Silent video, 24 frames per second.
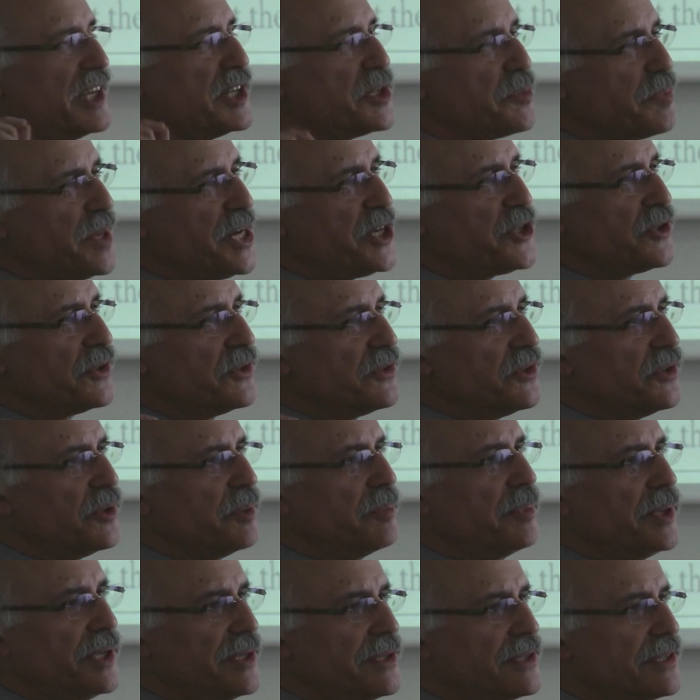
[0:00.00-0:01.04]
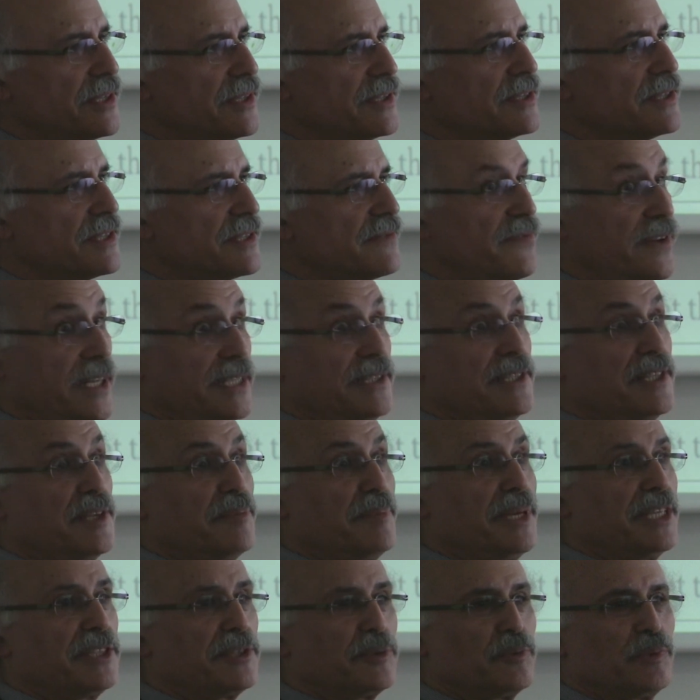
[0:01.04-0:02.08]
expression to the person's
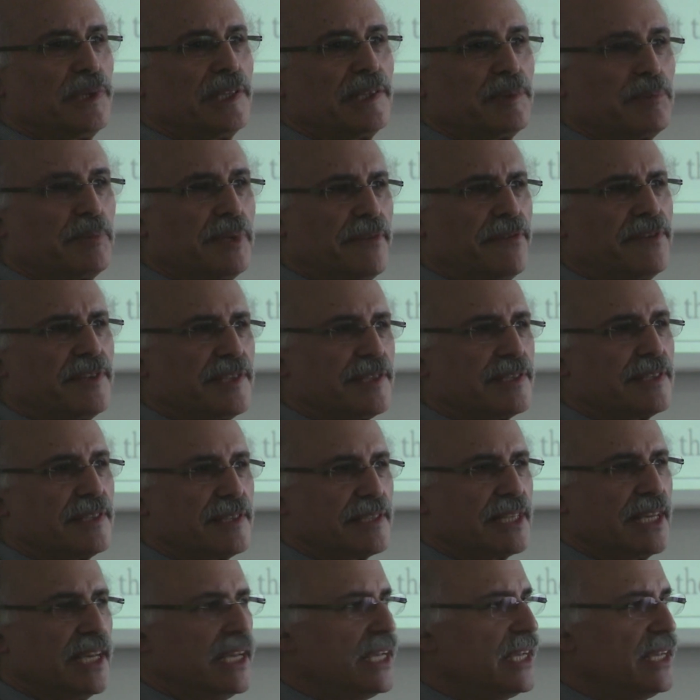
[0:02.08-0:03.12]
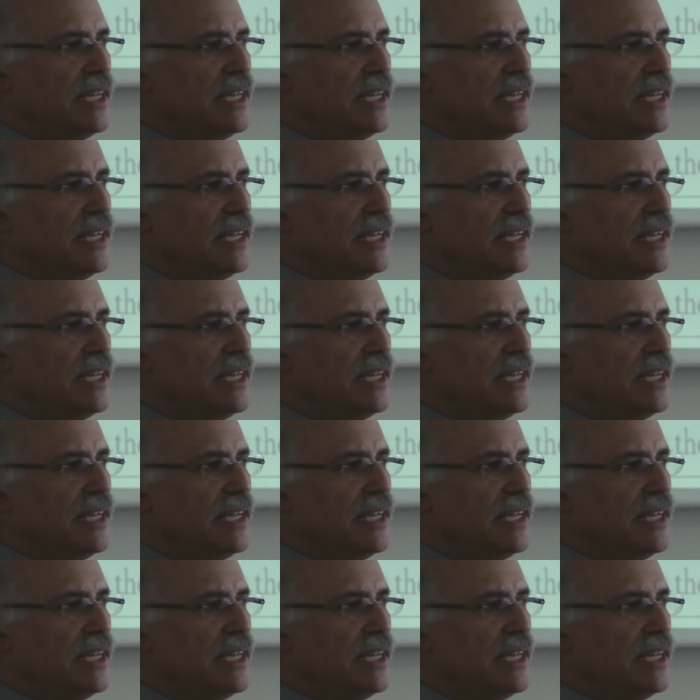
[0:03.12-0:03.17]
fundamental will and preferences,